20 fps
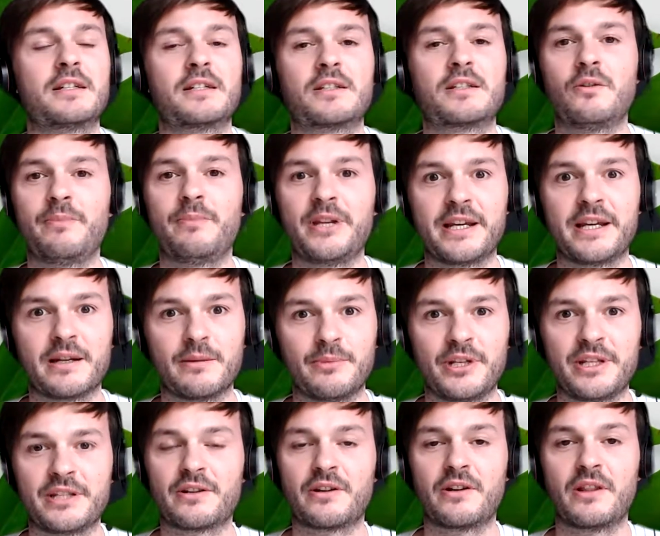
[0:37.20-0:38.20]
so many
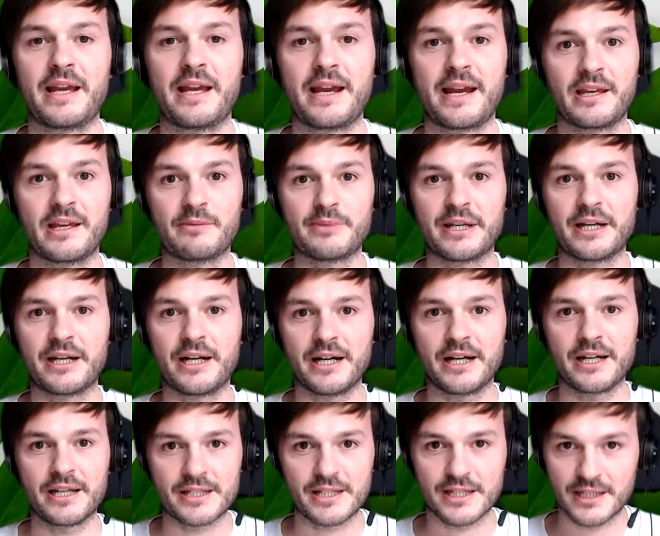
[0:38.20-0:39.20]
companies are lagging
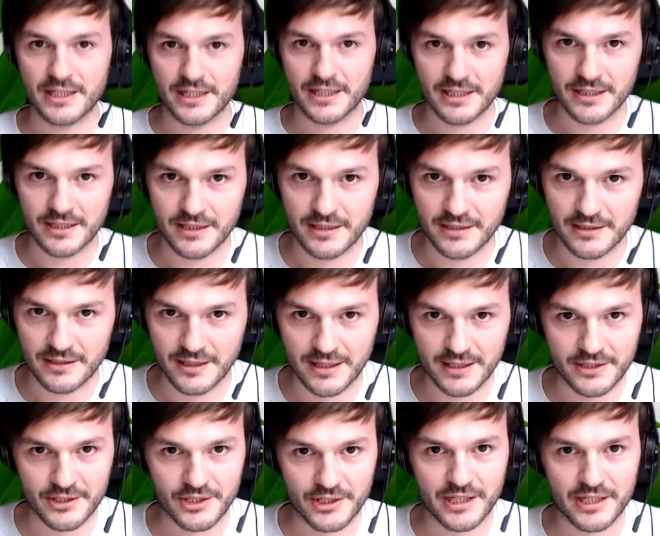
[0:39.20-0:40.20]
behind in
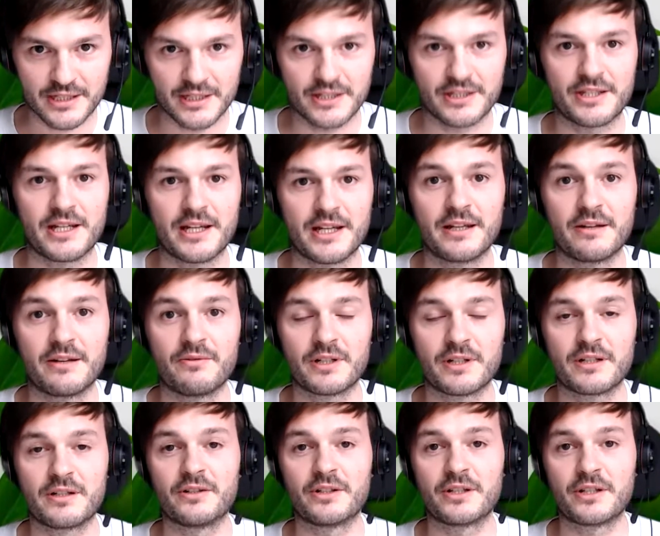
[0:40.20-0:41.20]
actually understanding what
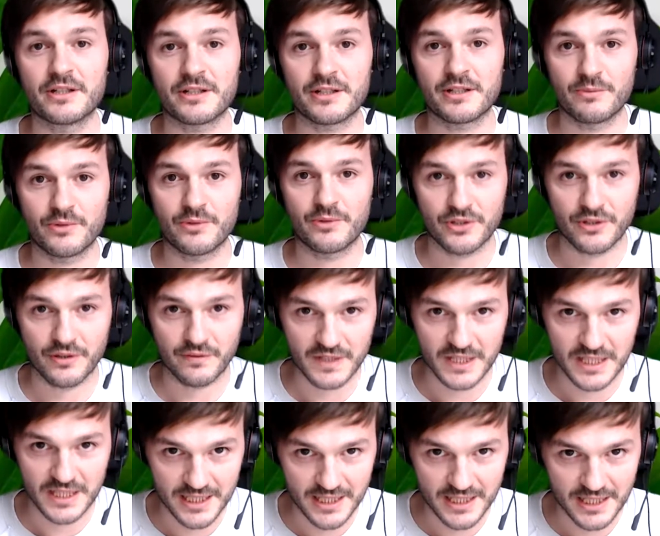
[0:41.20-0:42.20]
good customer
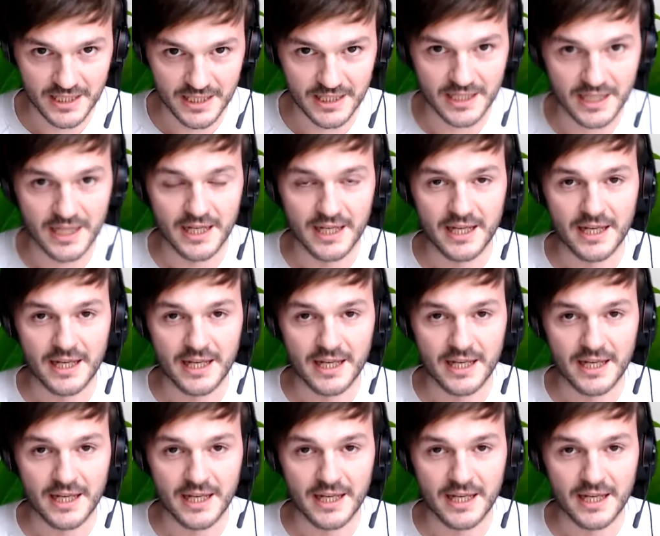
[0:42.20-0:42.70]
service is and